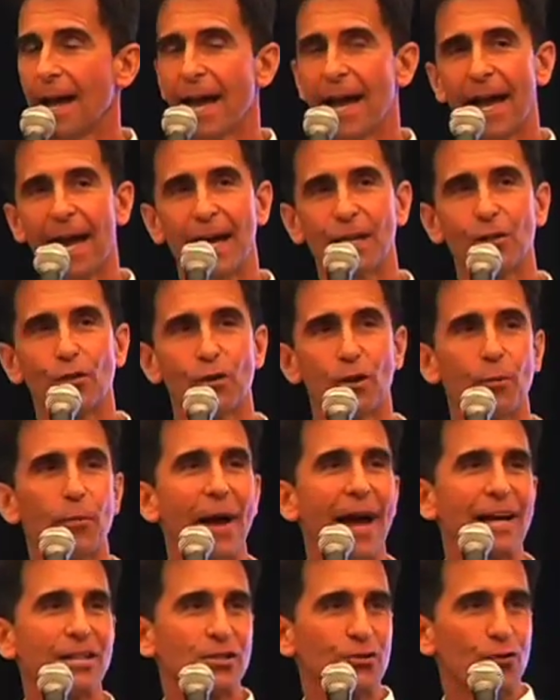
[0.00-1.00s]
And you can
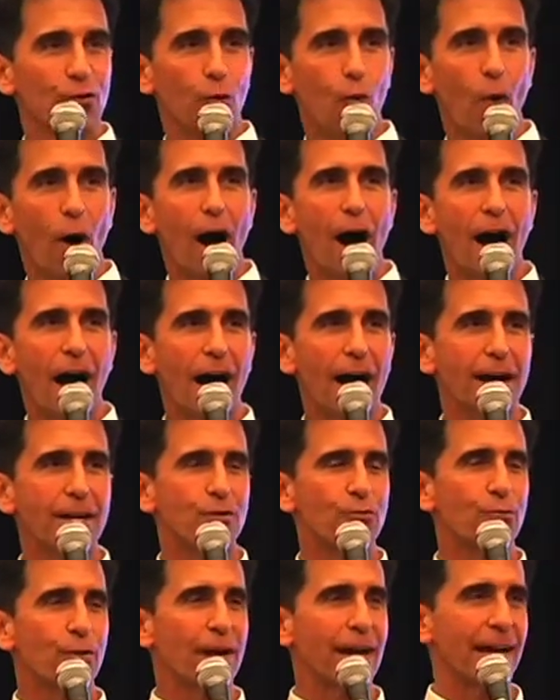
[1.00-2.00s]
imagine the
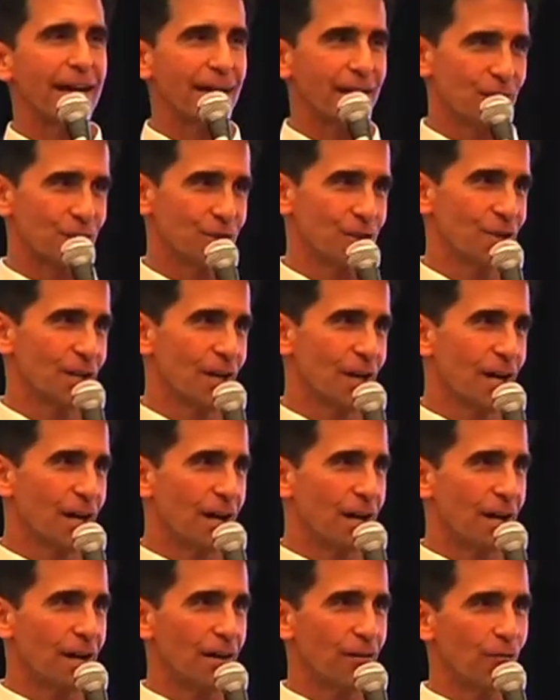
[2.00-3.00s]
wide range
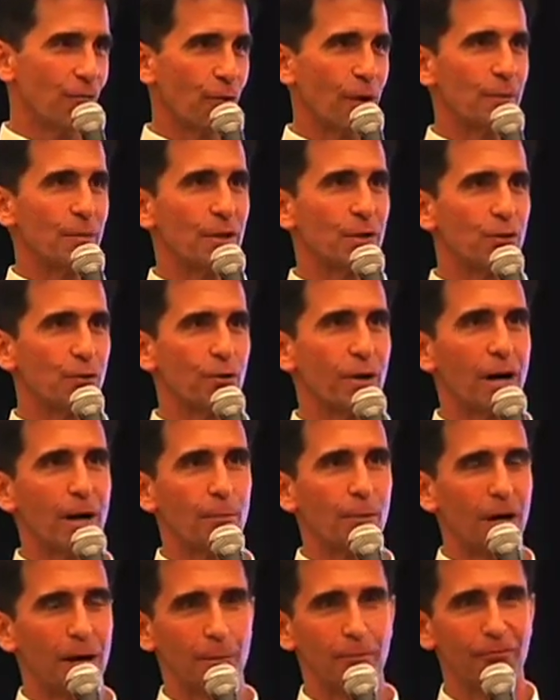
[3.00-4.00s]
of women who
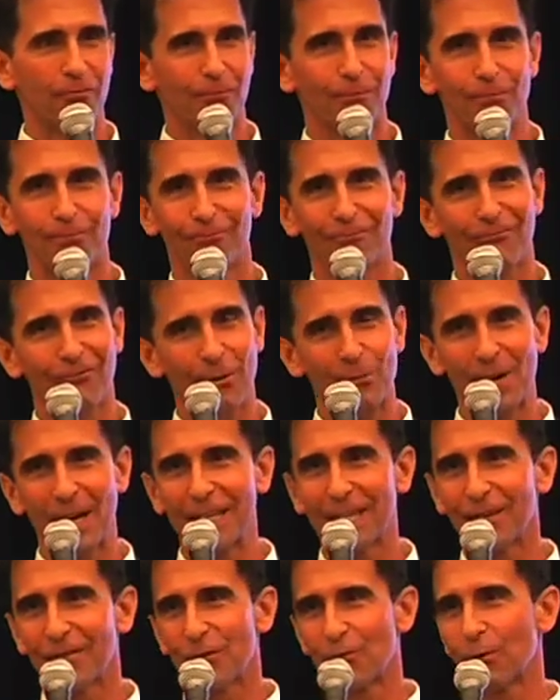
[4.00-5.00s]
come up from
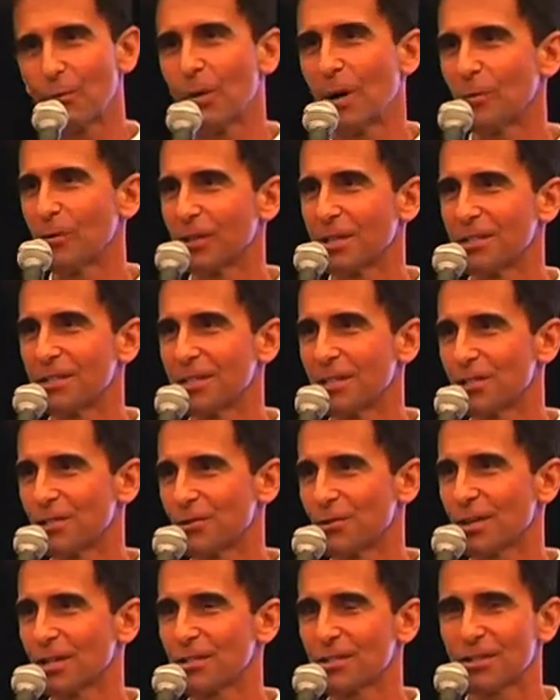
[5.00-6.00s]
many of the Republican
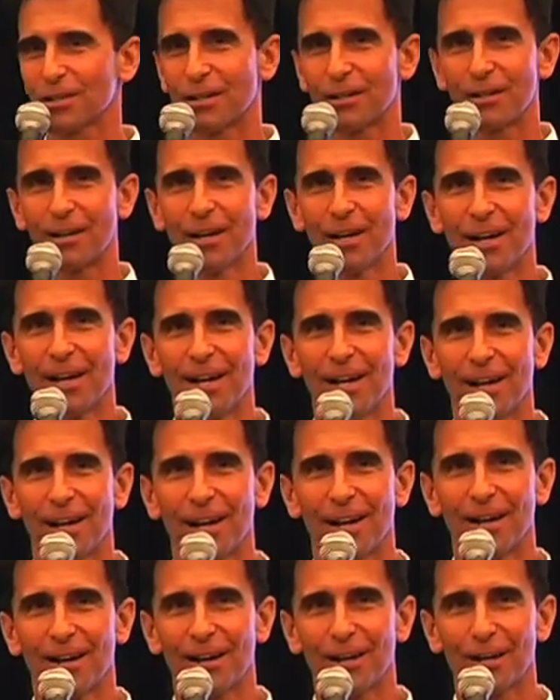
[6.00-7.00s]
districts. They're
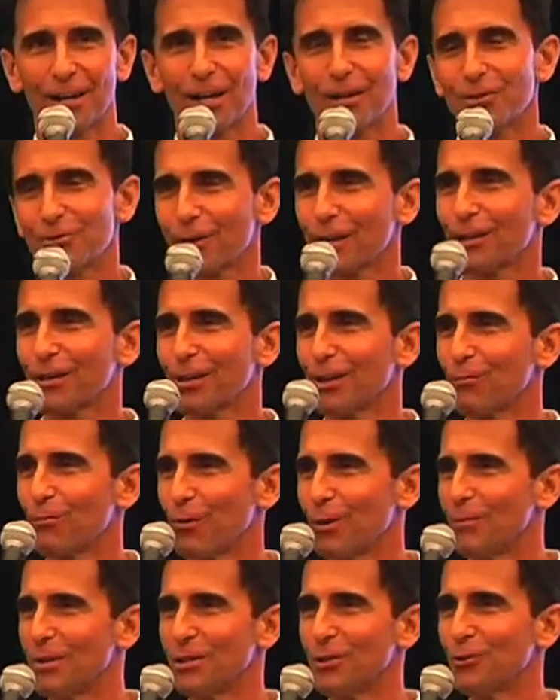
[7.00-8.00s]
country club
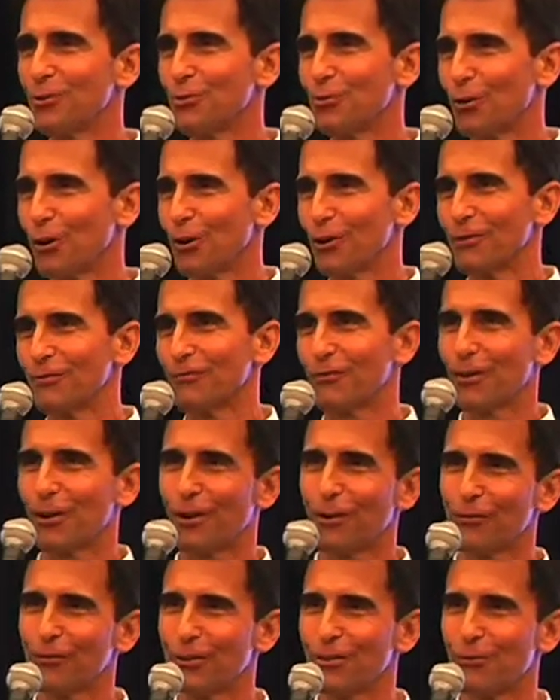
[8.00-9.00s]
women who are
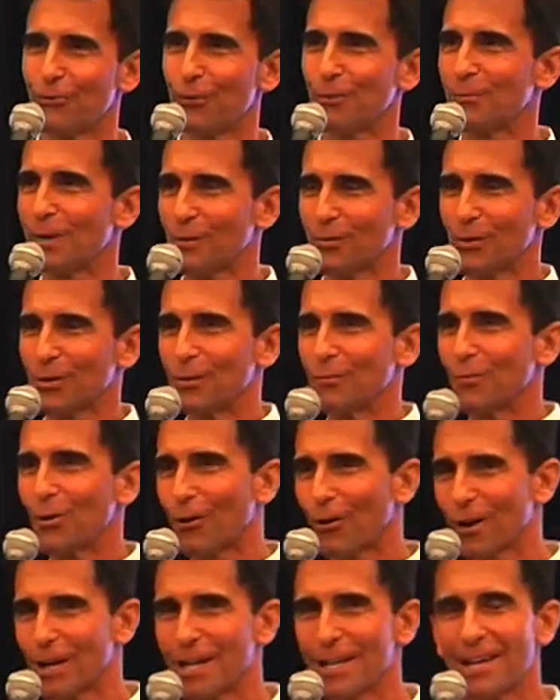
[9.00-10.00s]
involved in the Republican
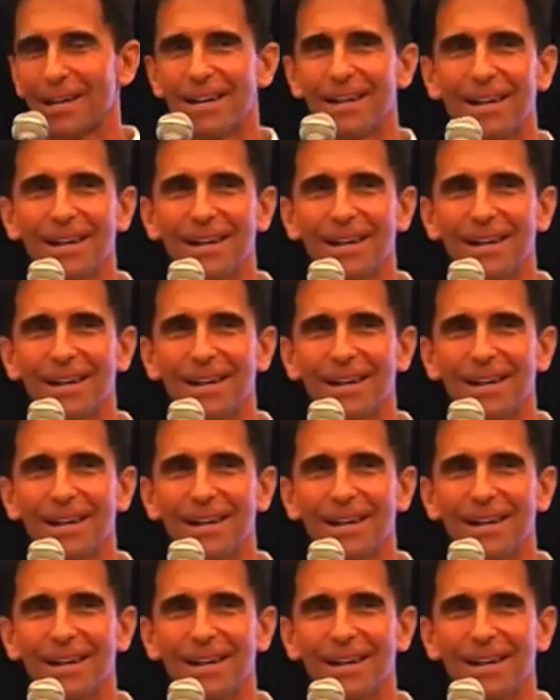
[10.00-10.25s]
Party.